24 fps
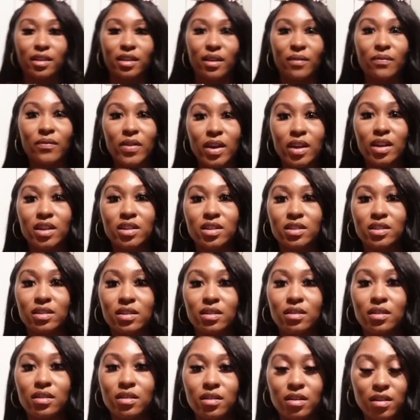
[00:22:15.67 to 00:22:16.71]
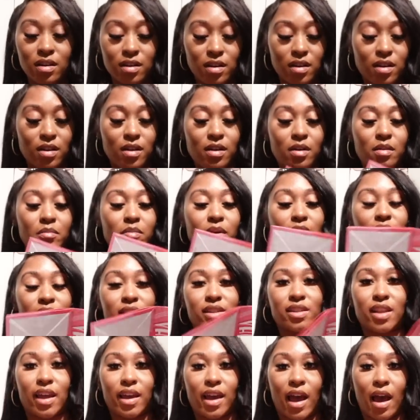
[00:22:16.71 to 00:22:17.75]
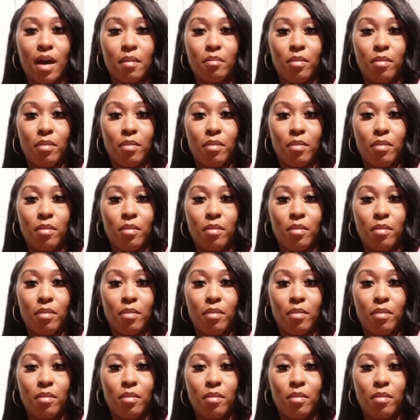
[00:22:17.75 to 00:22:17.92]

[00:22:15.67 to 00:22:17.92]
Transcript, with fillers: the finished look, but it's like I